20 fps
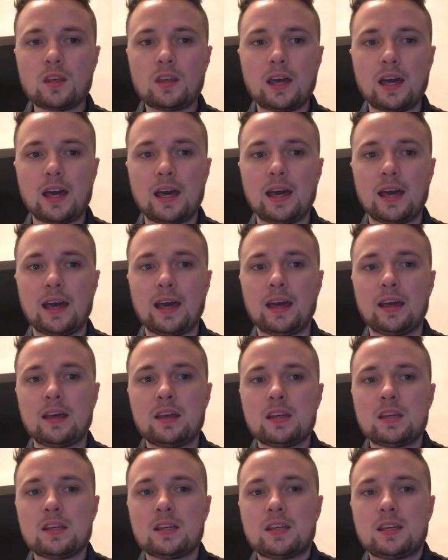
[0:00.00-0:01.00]

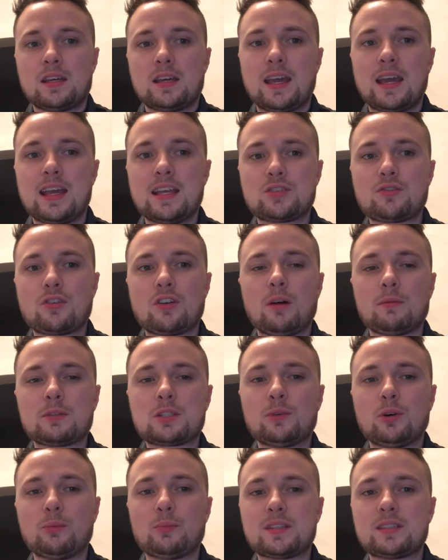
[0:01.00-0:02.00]
Is there an
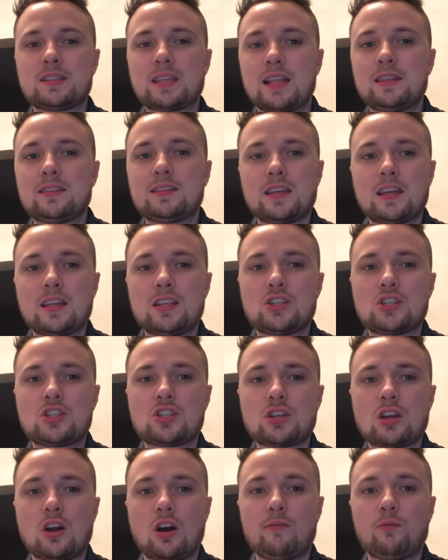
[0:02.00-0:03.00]
optimal
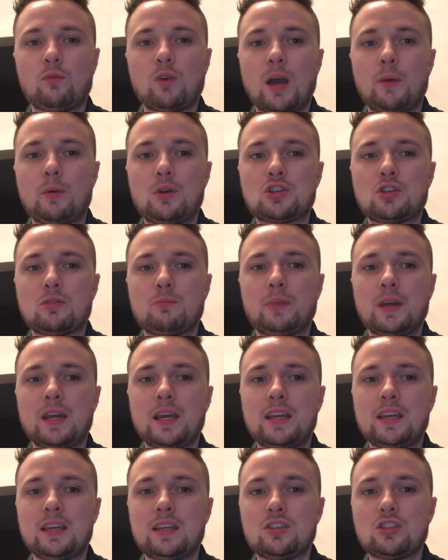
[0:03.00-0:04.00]
percentage of where we should
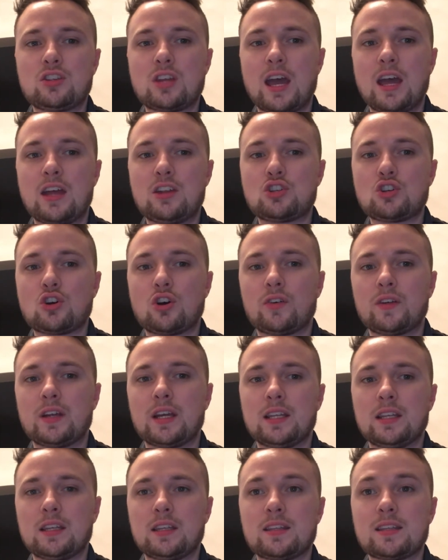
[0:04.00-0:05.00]
be
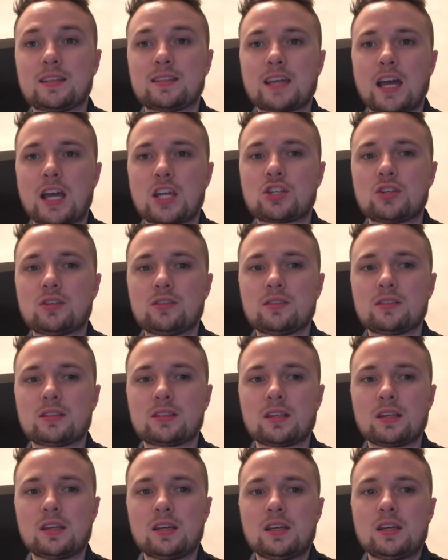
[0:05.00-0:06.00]
during the
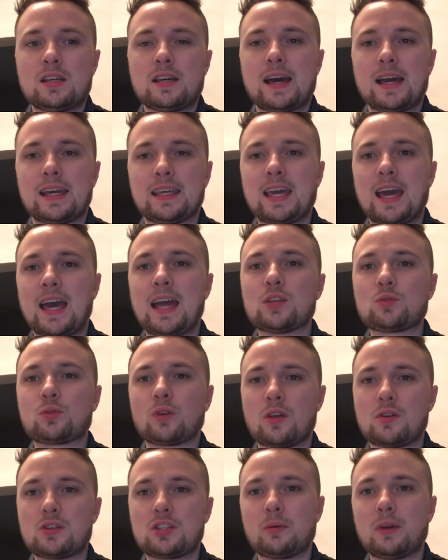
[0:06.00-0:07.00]
sessions? Again, it's
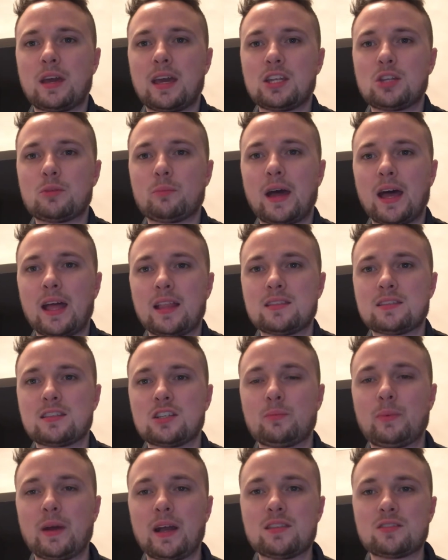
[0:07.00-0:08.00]
one of those that it depends. It
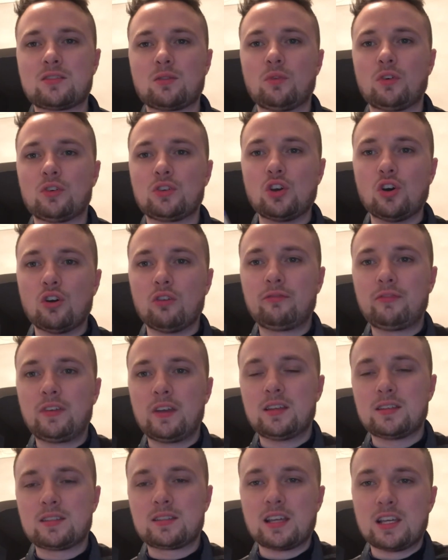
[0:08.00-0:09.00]
depends on what your
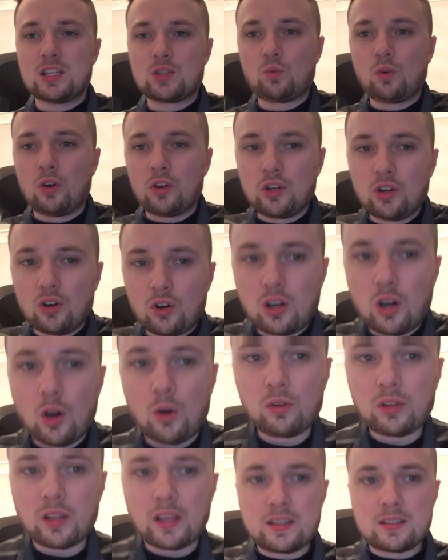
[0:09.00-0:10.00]
fitness is, what your
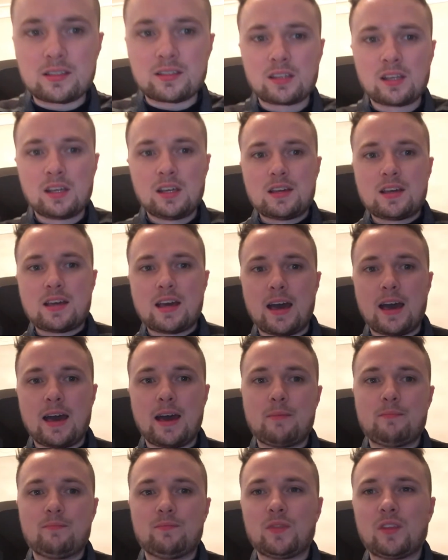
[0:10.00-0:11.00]
goal is.
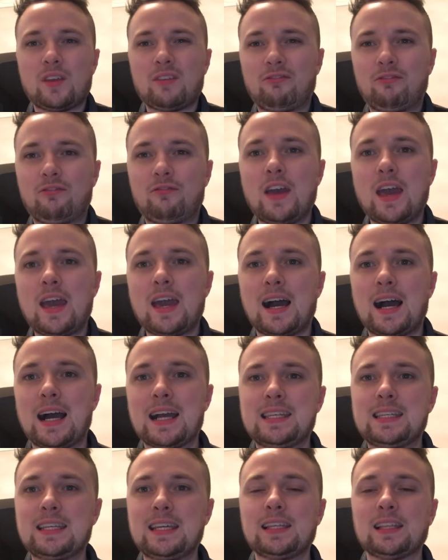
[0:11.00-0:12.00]
Fit
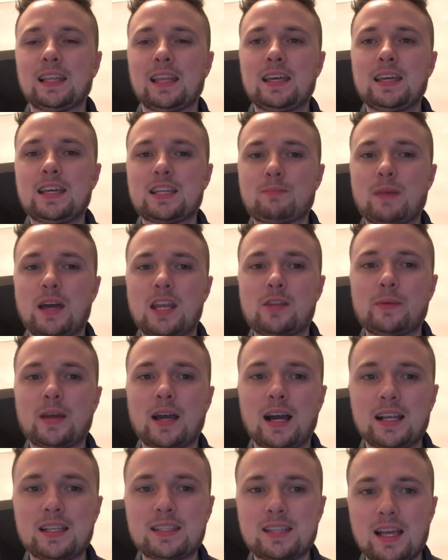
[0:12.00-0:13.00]
ideally is meant to be
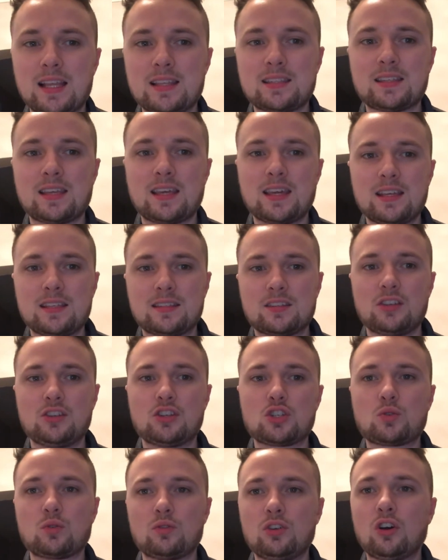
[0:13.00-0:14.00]
high intensity, so
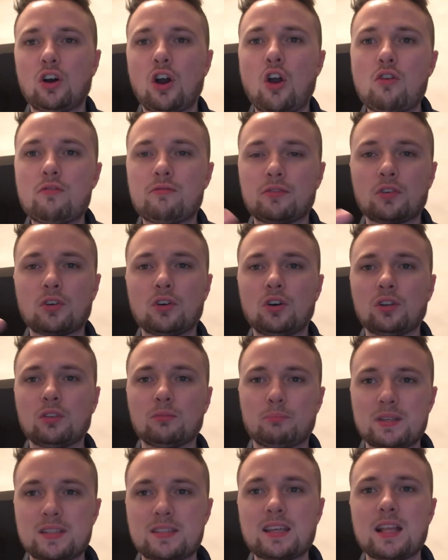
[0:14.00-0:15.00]
your overall
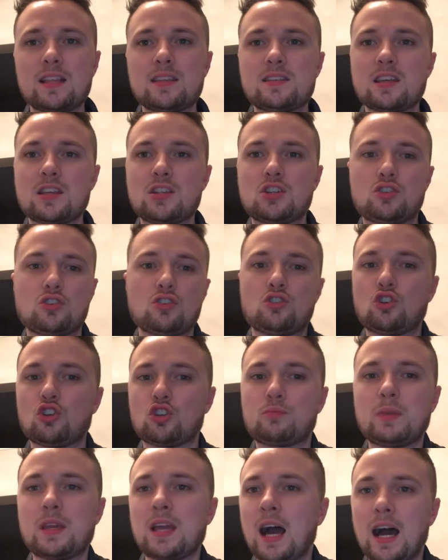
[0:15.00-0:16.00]
percentage should
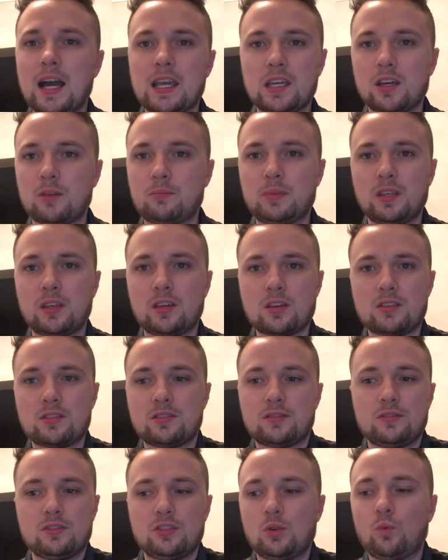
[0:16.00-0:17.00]
just be higher
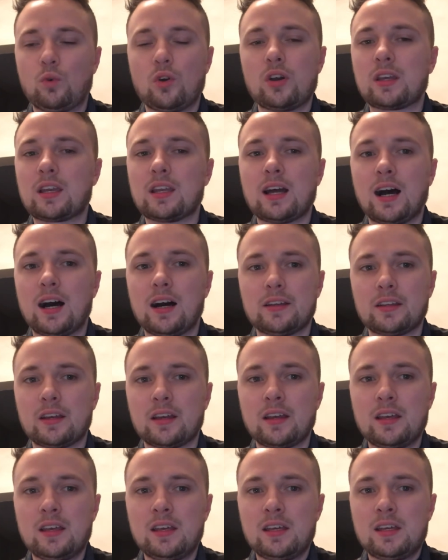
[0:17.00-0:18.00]
because you're working
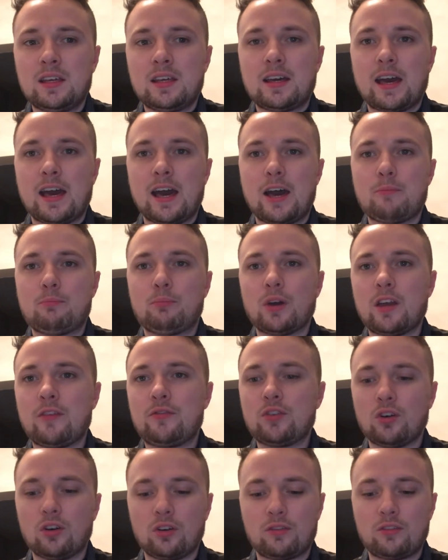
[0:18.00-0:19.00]
harder. But
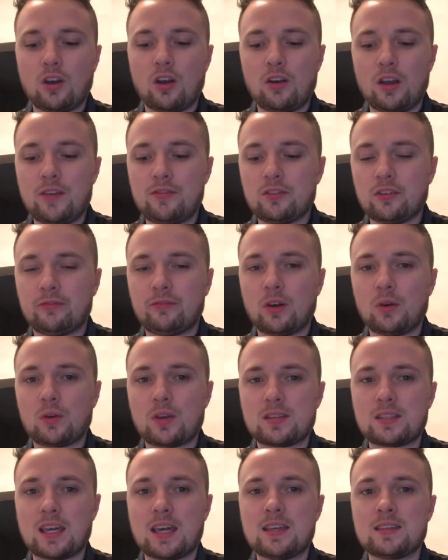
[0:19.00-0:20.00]
if your
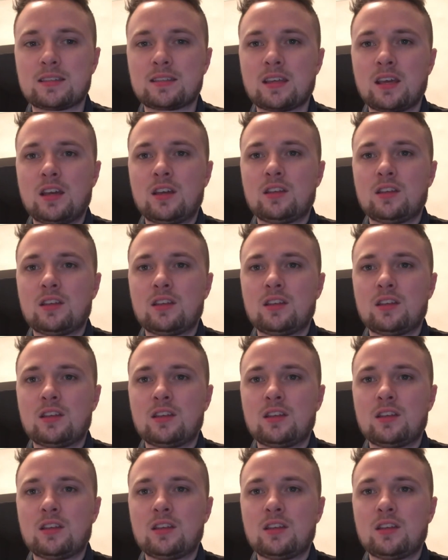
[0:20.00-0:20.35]
focus is